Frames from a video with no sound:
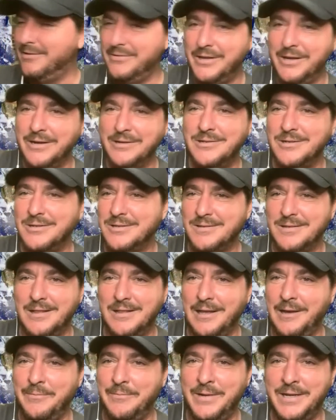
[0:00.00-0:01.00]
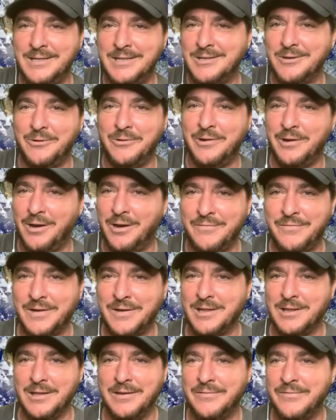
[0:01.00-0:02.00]
they're just lemmings going off a
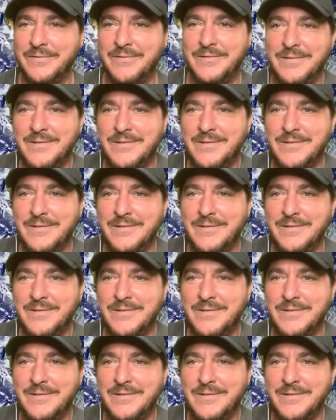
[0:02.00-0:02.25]
cliff.